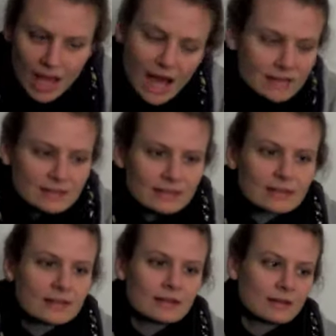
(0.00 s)
Ah,
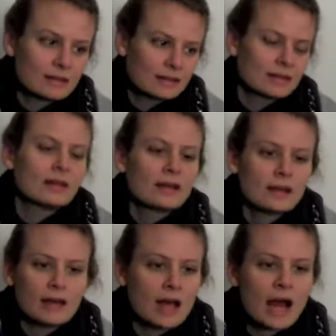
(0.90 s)

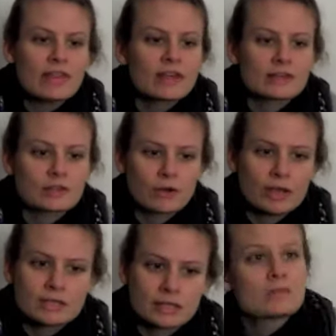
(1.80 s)
I think it's
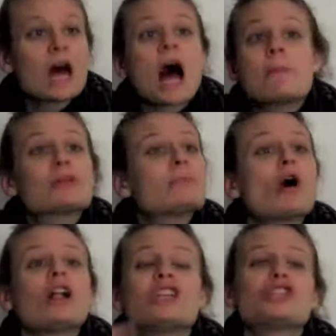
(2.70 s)
crazy. I put them
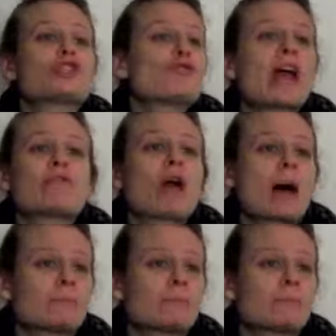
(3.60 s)
all in saran wrap.